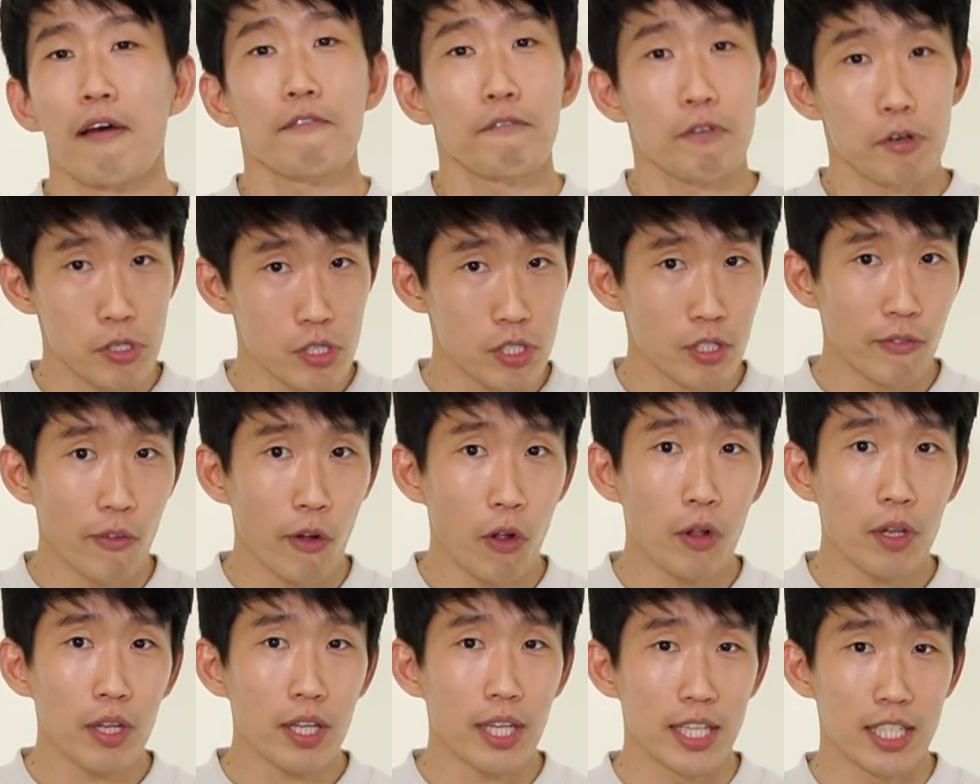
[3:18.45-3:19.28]
First of
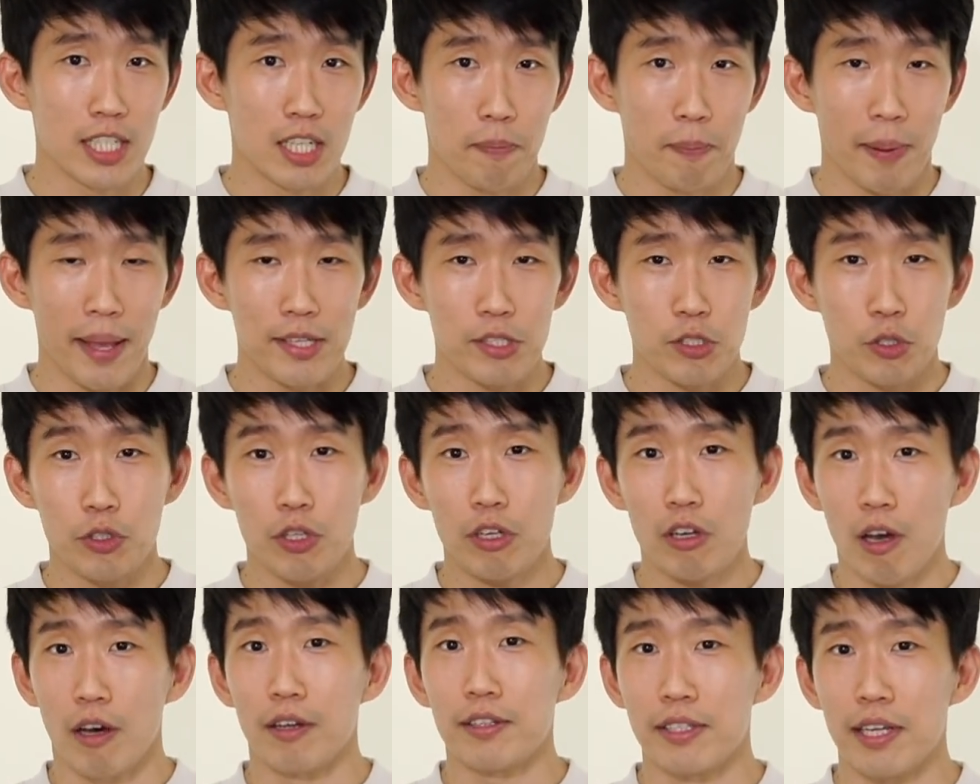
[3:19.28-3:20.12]
all, it depends on
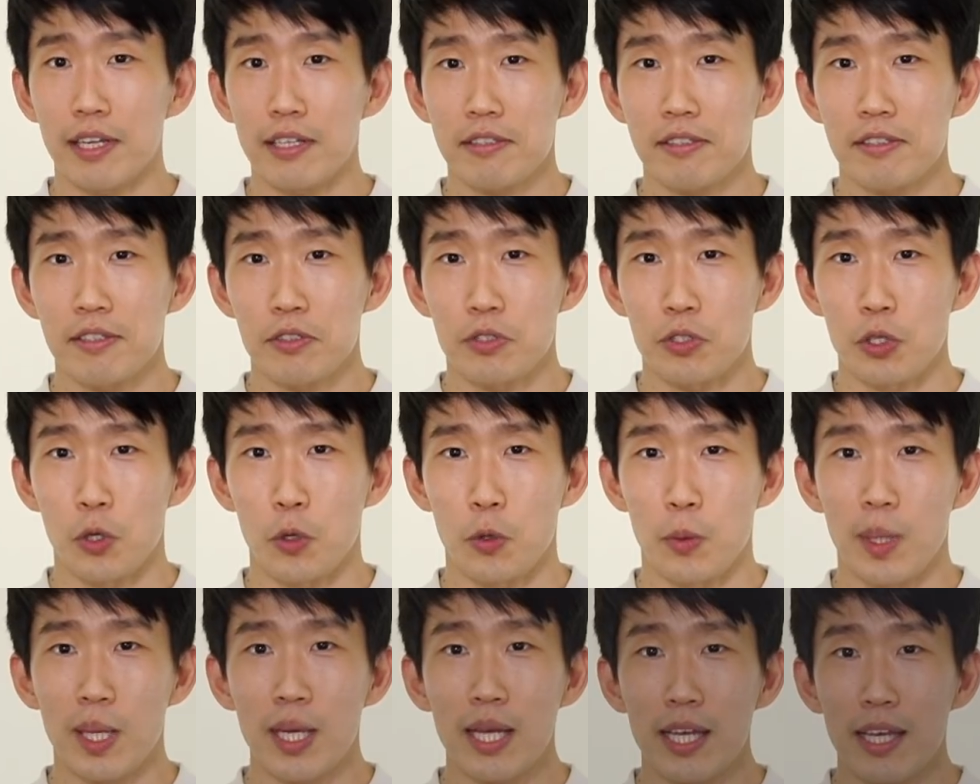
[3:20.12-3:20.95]
the context.
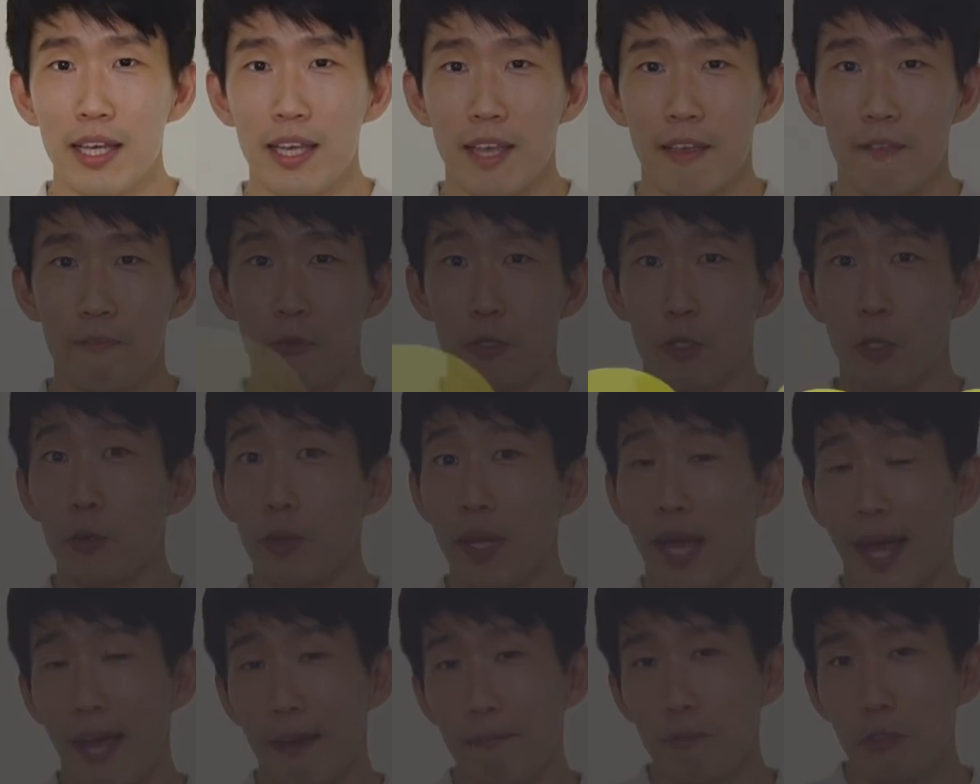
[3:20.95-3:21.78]
So if you
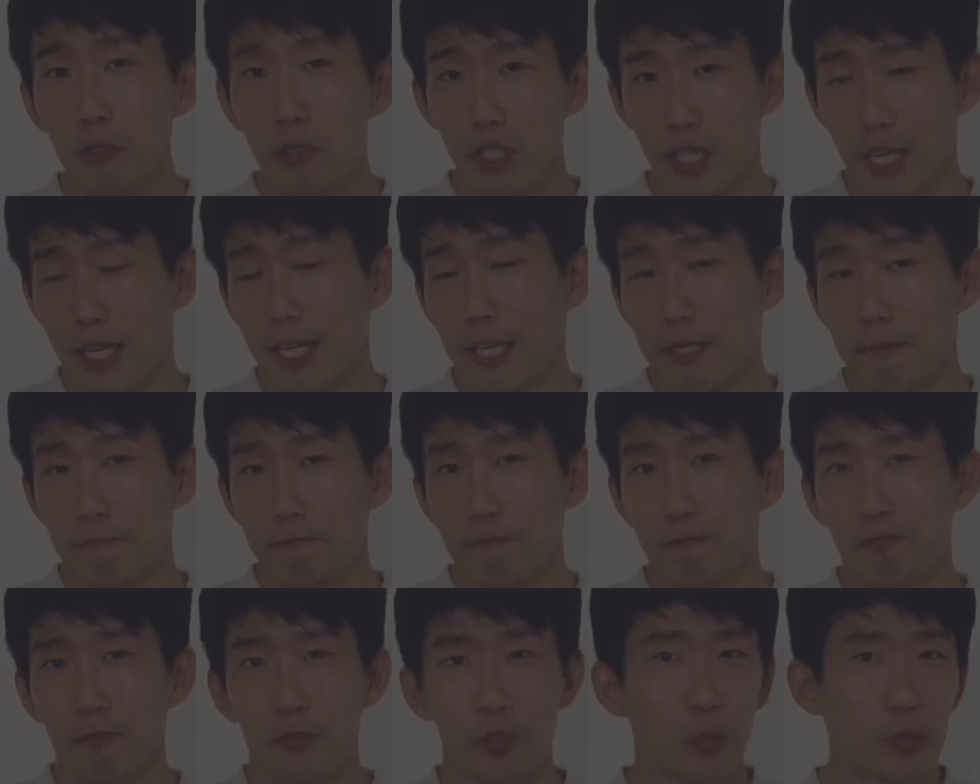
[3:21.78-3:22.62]
don't have to say
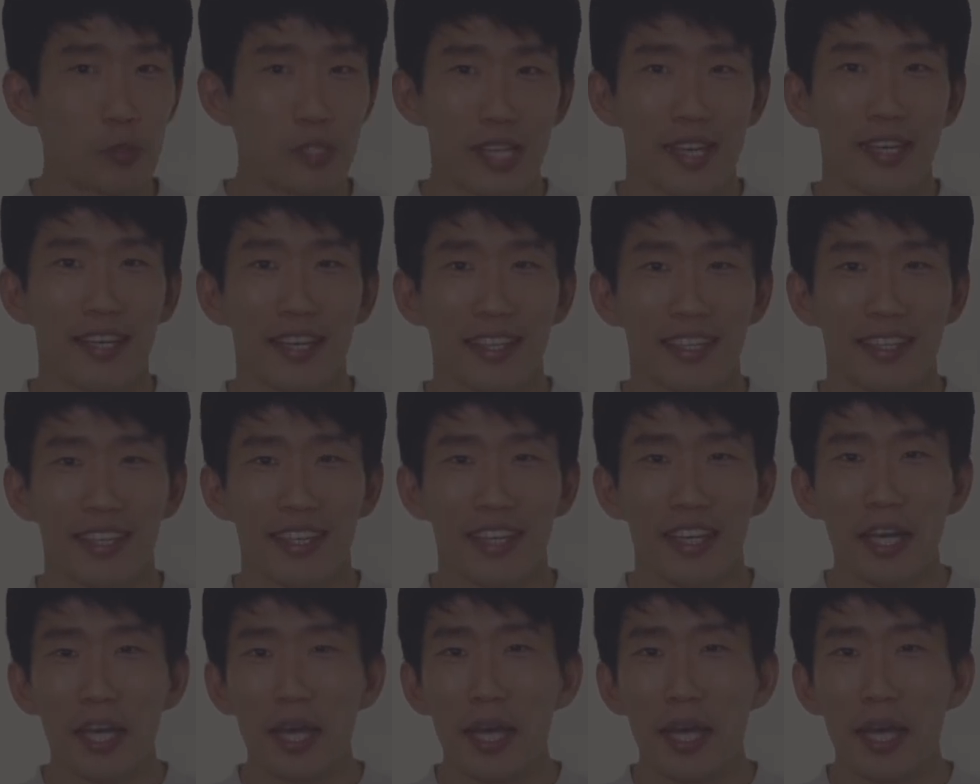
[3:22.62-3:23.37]
it, don't say it.